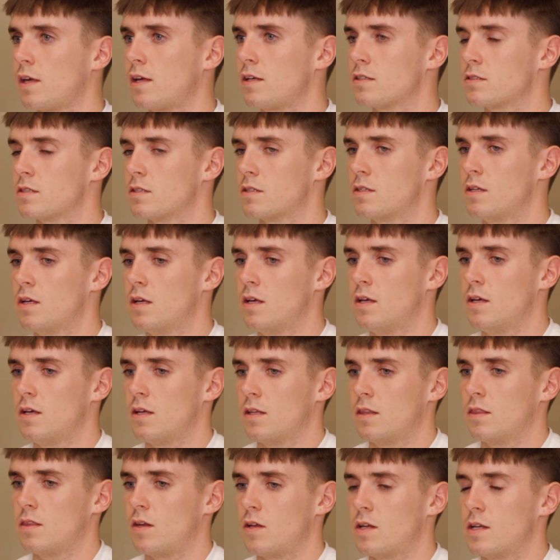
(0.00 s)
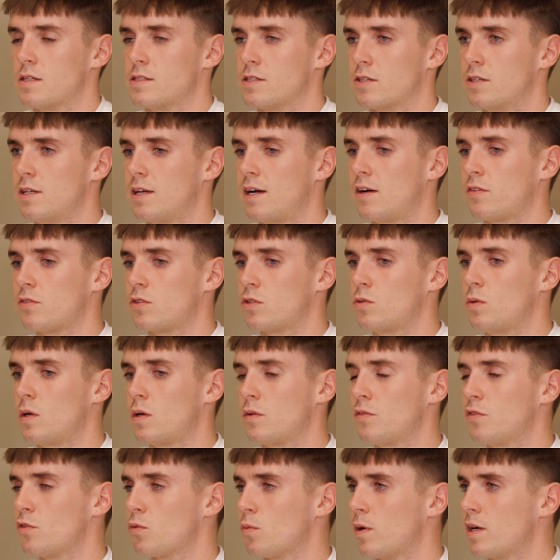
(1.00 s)
things, and not necessarily have to go
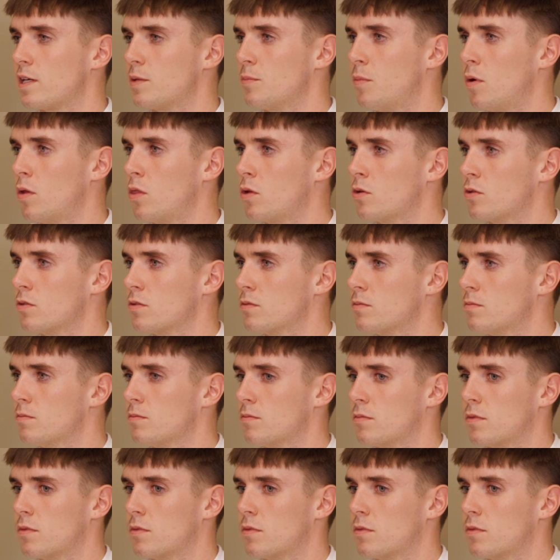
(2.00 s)
out of your way to bother